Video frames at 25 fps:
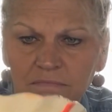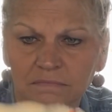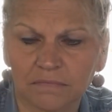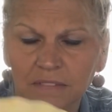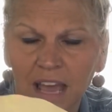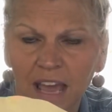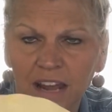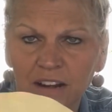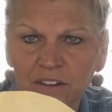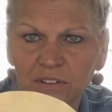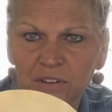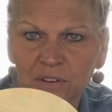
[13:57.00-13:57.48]

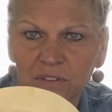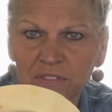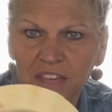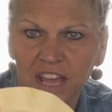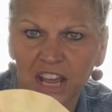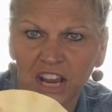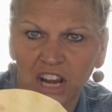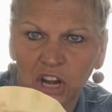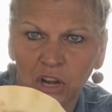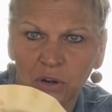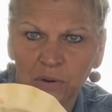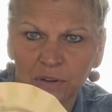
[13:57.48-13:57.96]
I don't know,
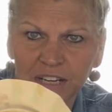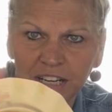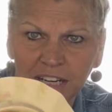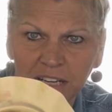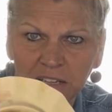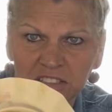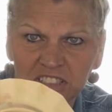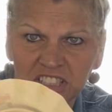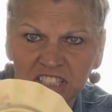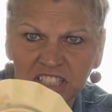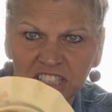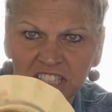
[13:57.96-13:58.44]
that
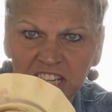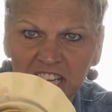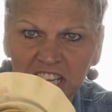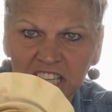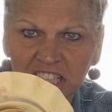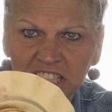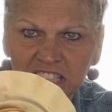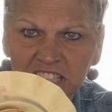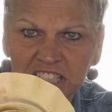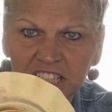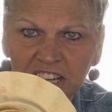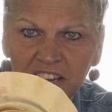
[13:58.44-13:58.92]
green
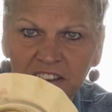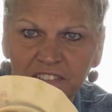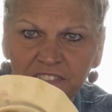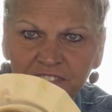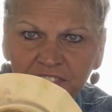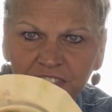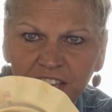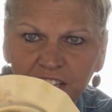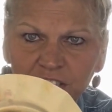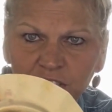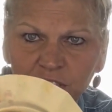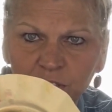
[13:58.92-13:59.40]
sticky
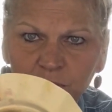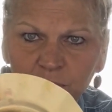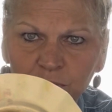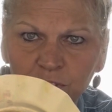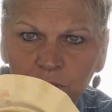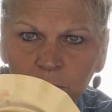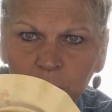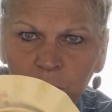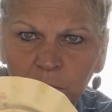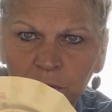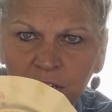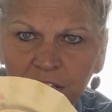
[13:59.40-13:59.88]
stuff that you used
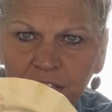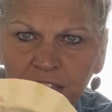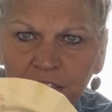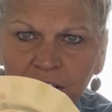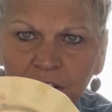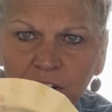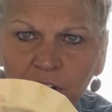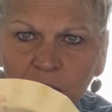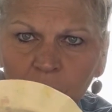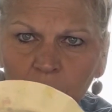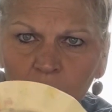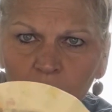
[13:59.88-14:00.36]
to put in
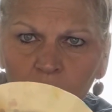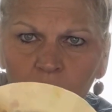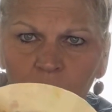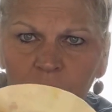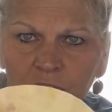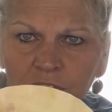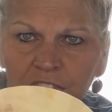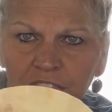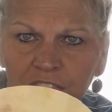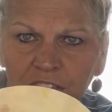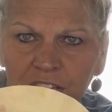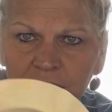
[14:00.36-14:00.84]
there to
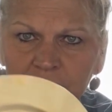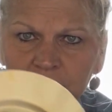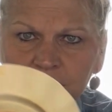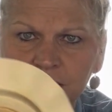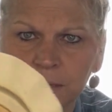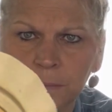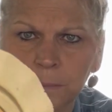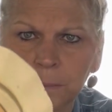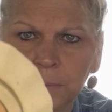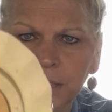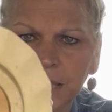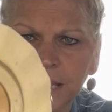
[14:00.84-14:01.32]
hold things
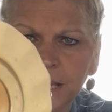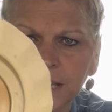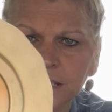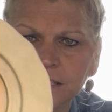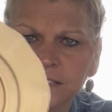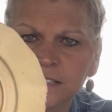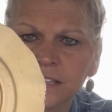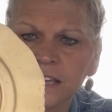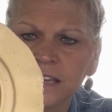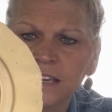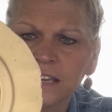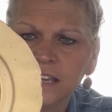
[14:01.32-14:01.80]
in
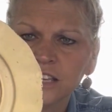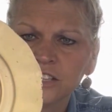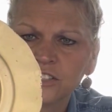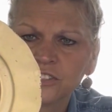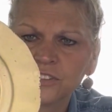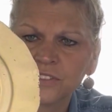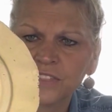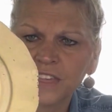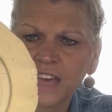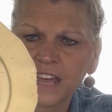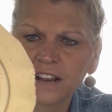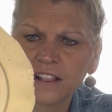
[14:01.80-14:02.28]
place.
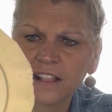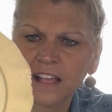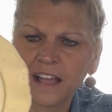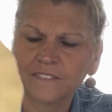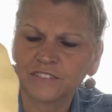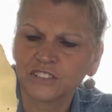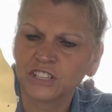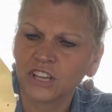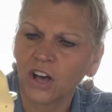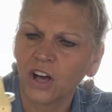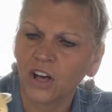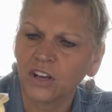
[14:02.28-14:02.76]
So that'll
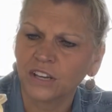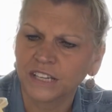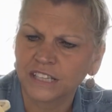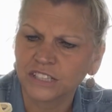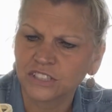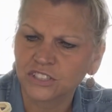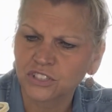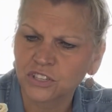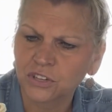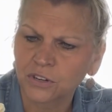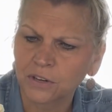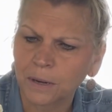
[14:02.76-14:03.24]
have to all
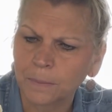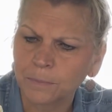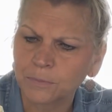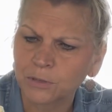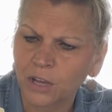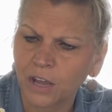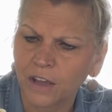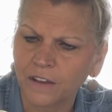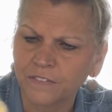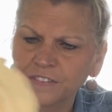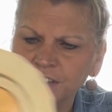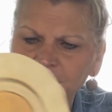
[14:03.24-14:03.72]
get scrubbed
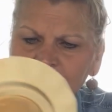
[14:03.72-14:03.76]
off.